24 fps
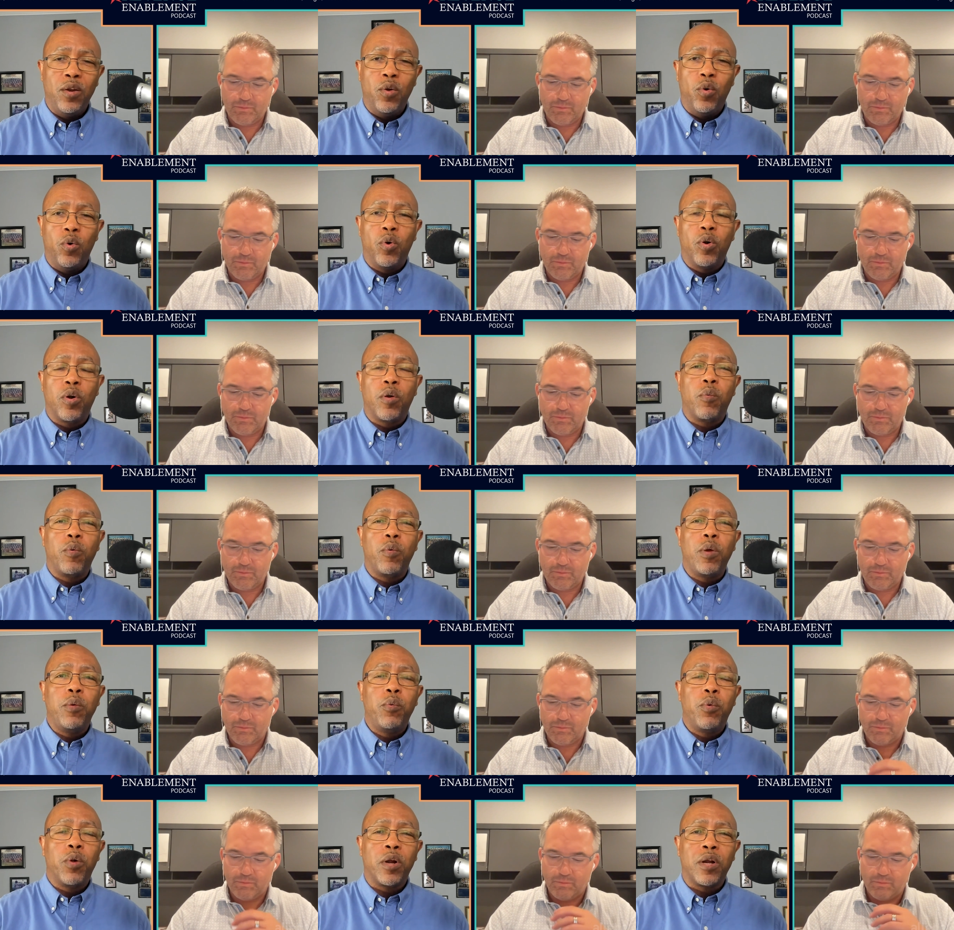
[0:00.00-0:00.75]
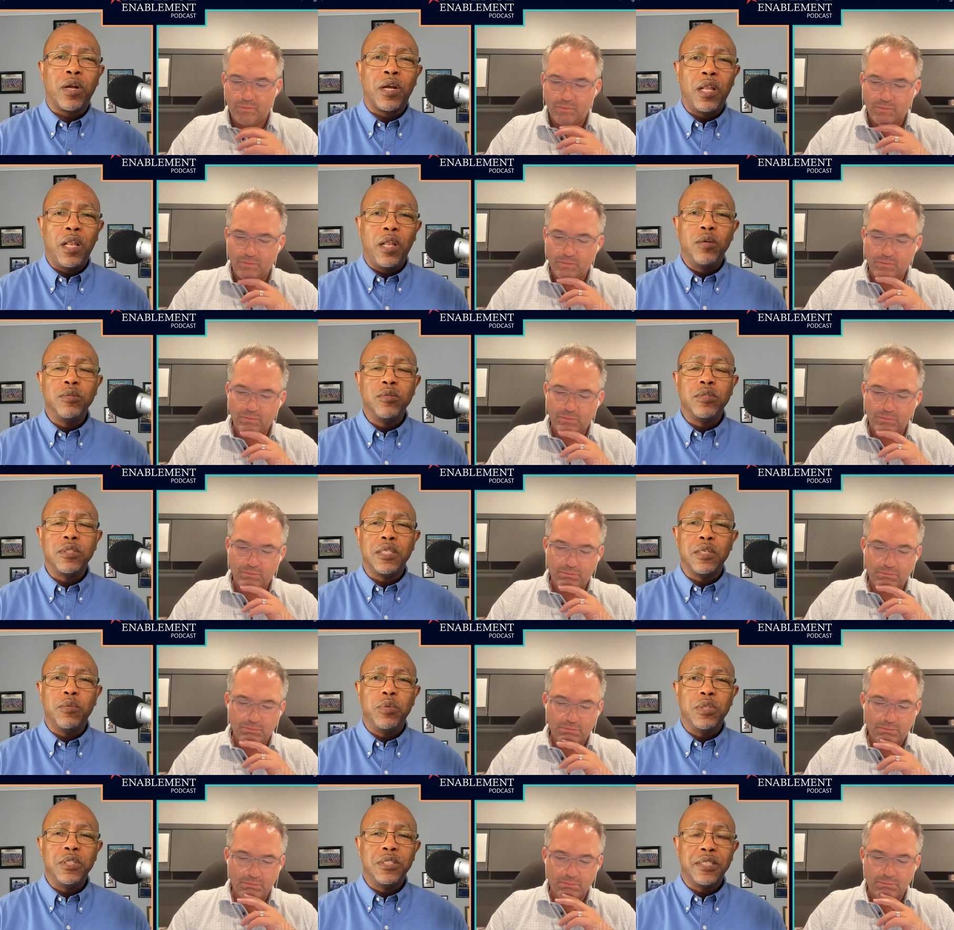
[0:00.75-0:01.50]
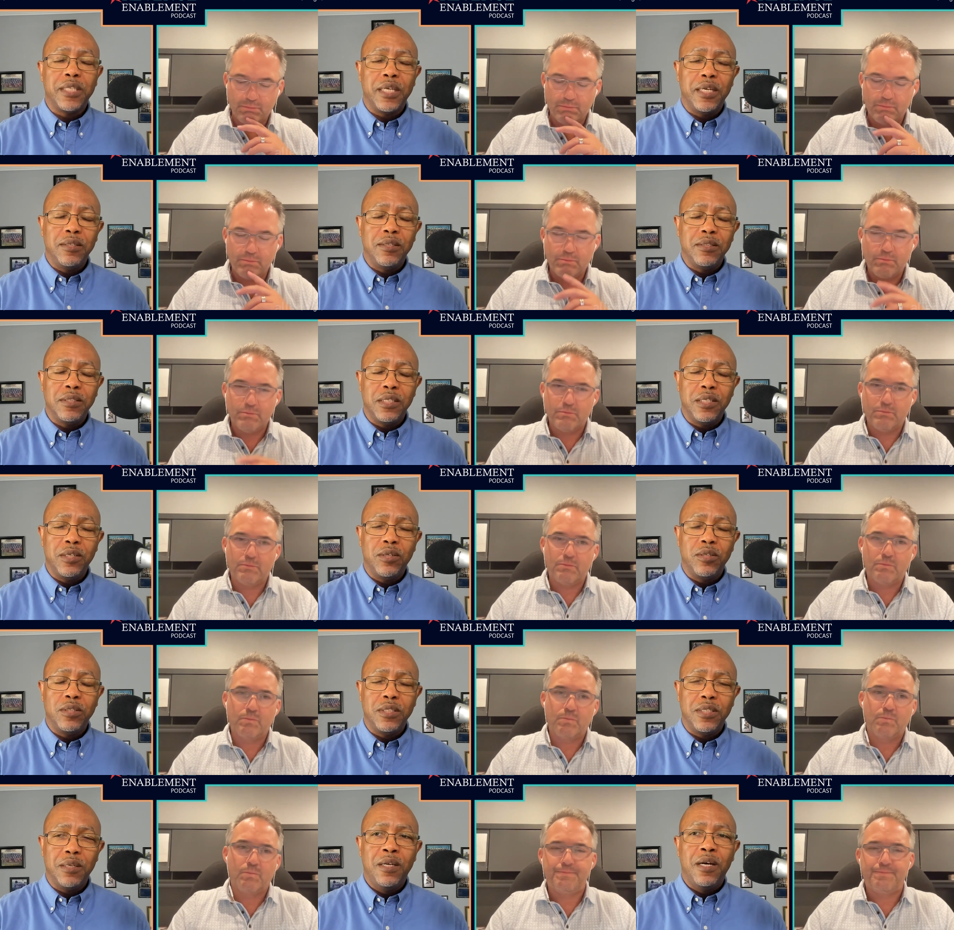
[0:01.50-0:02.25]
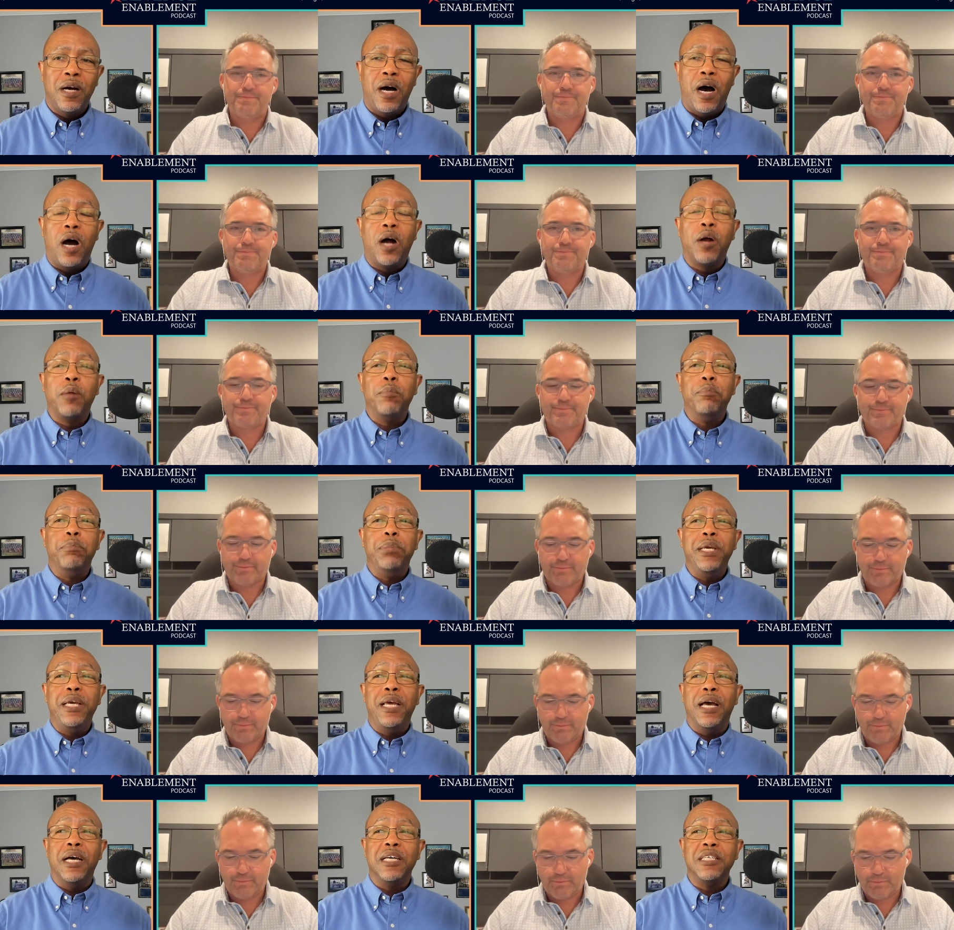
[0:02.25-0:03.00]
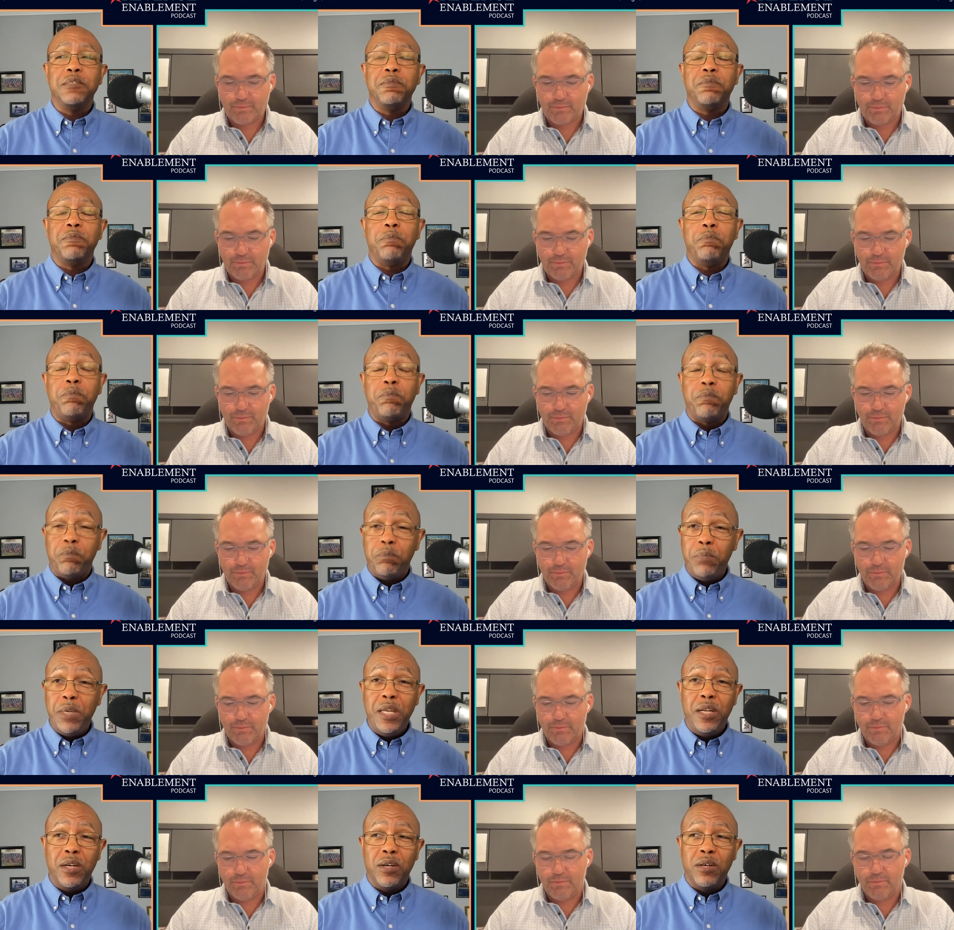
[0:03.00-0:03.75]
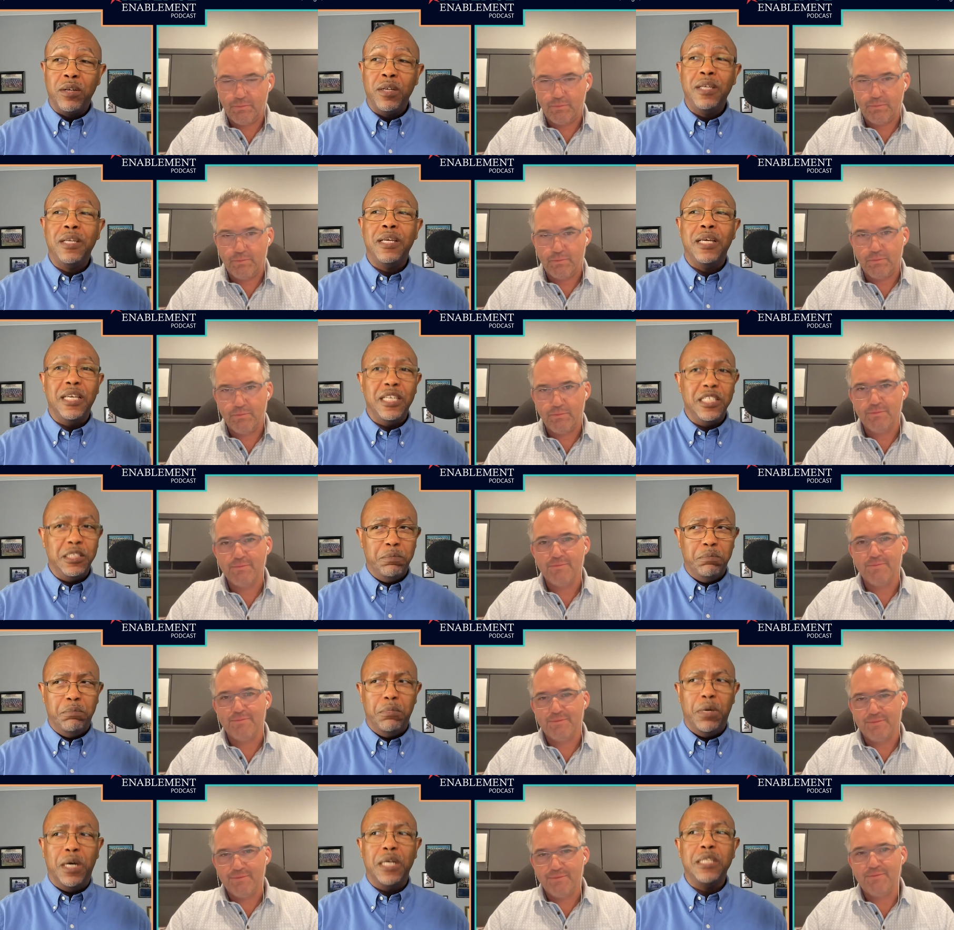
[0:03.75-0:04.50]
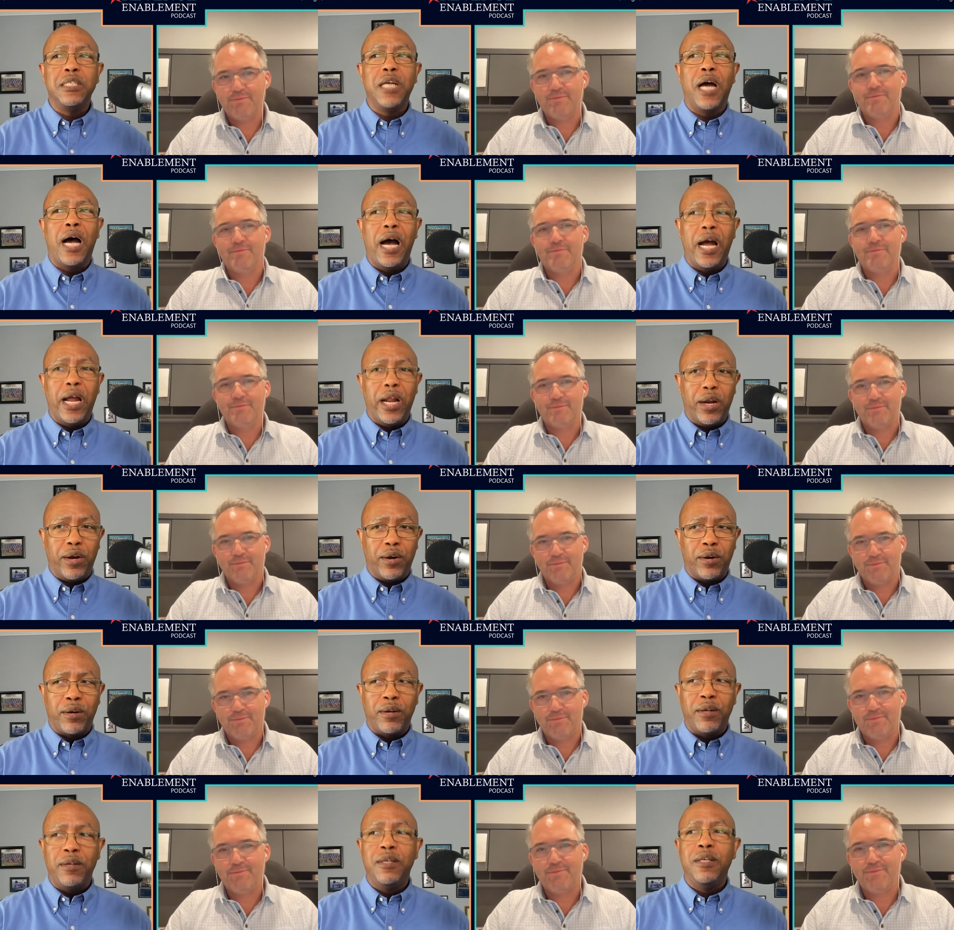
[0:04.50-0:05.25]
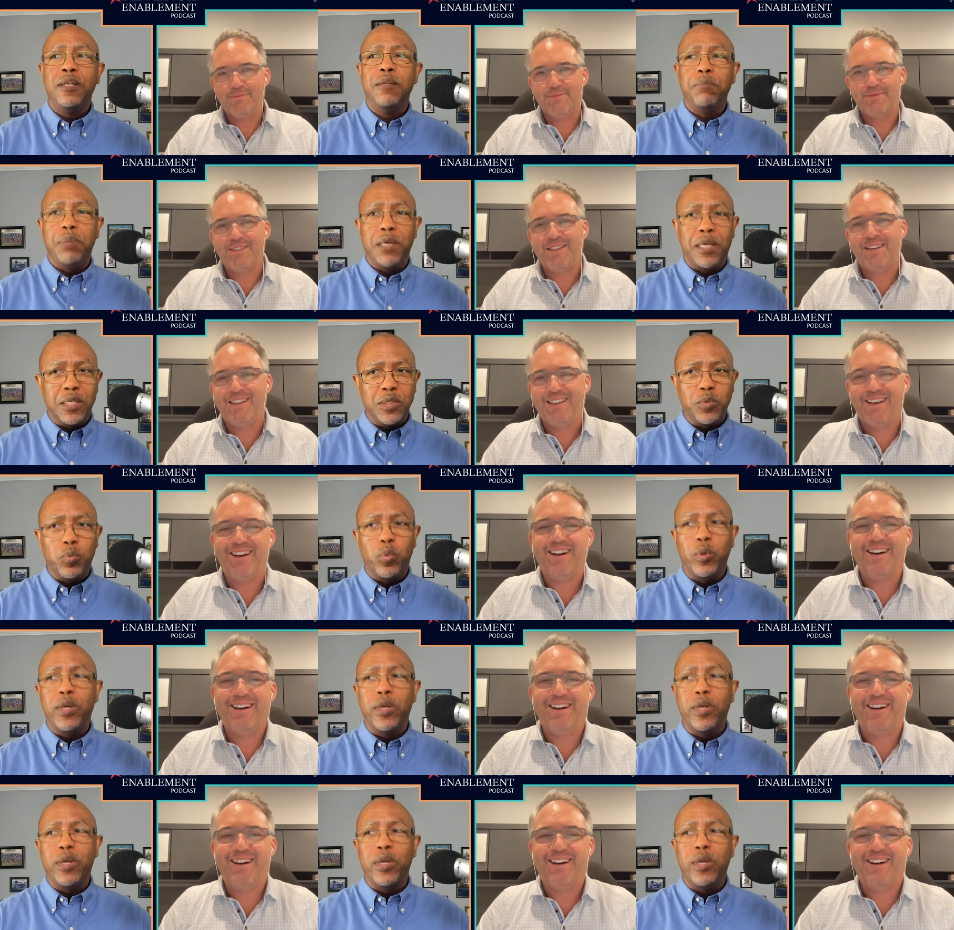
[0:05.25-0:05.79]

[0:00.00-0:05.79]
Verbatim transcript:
Speaker 1: or we work closely with sales leadership, our BS meter is much higher because yeah. we